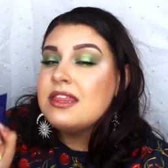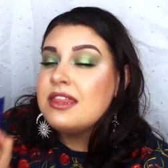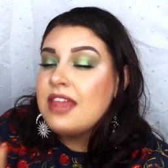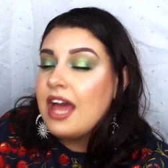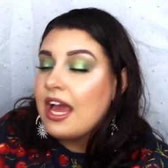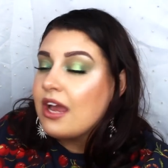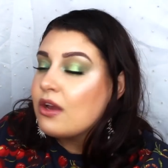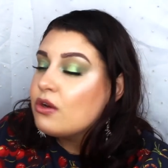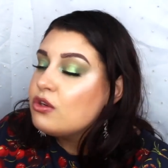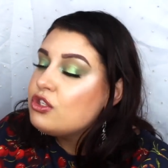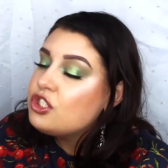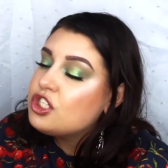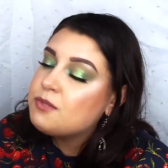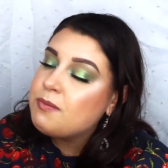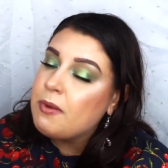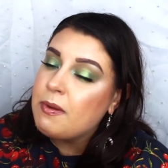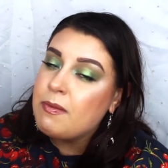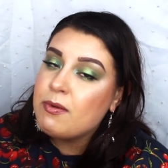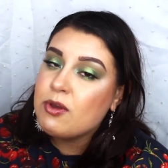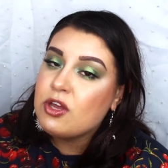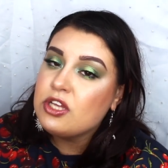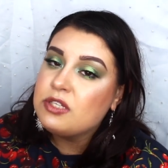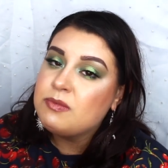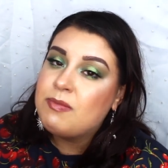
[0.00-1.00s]
That could just be
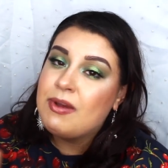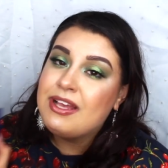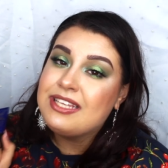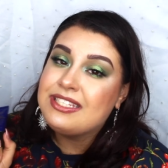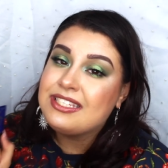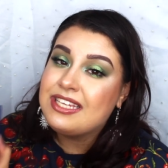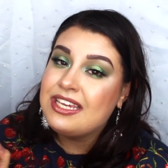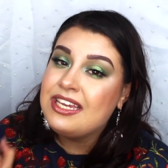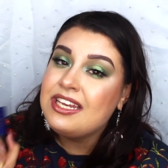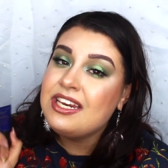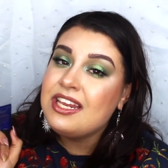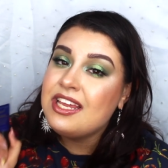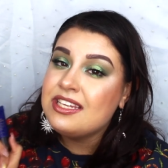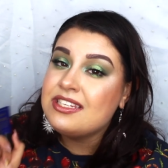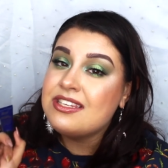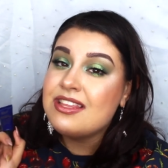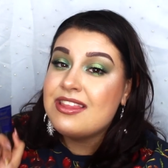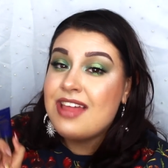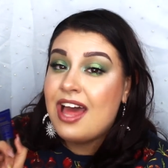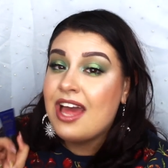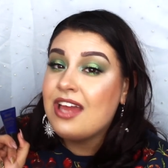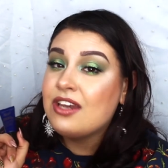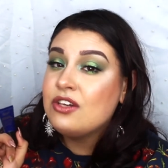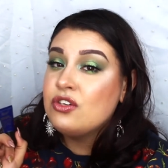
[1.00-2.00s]
because my skin
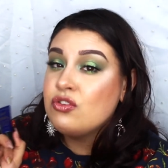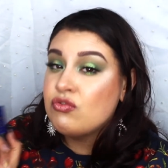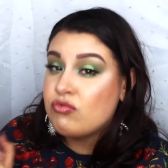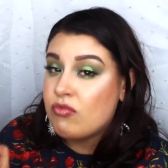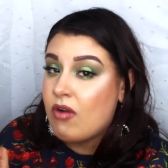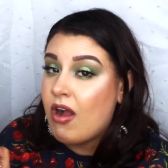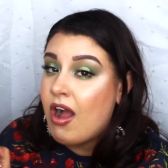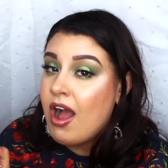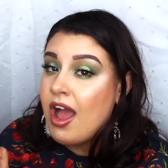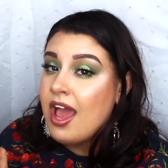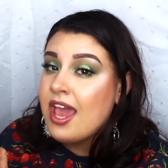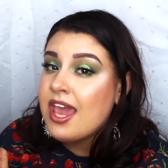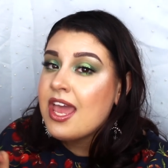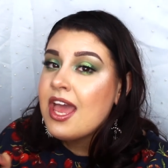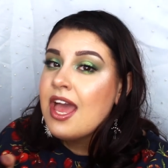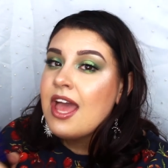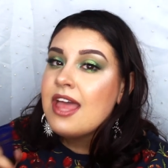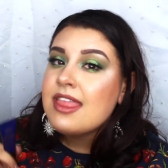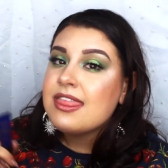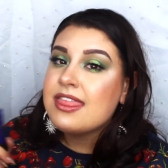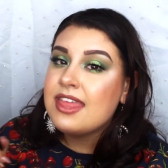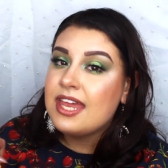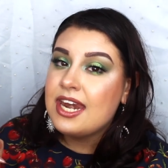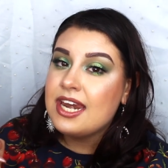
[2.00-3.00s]
is that dry
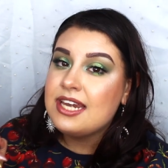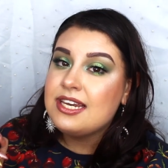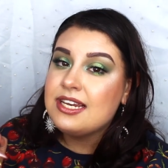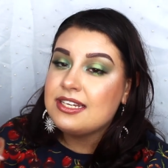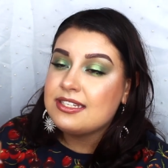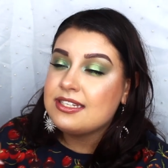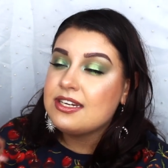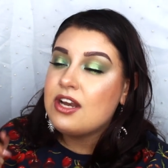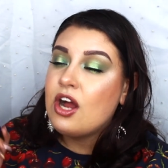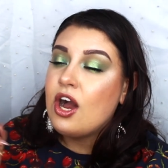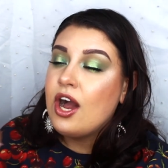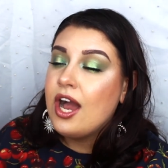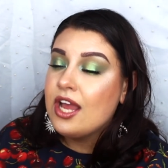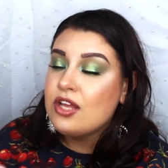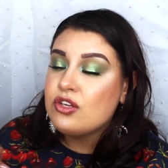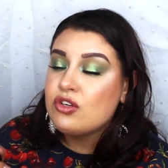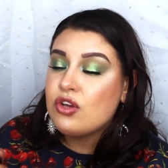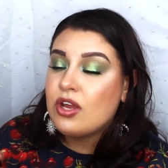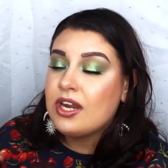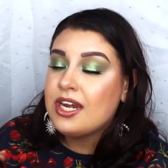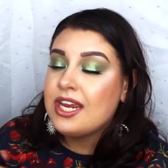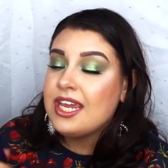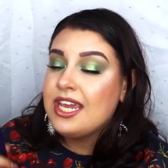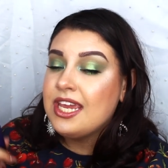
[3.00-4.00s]
that it doesn't
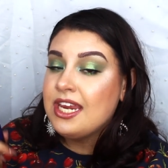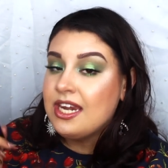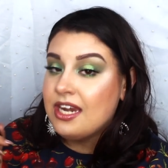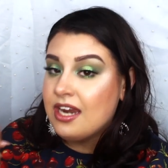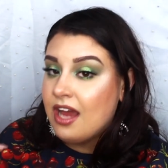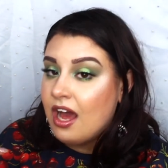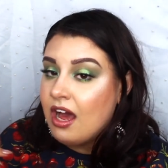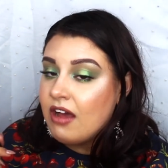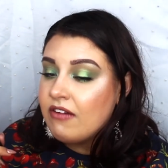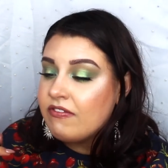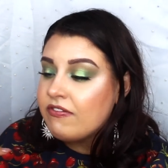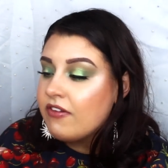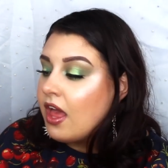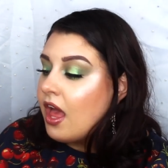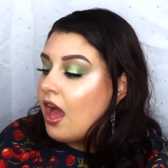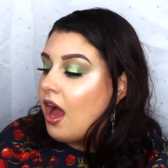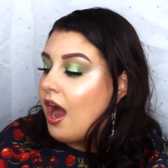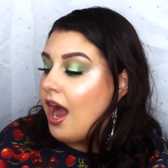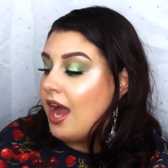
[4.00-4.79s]
hydrate it enough.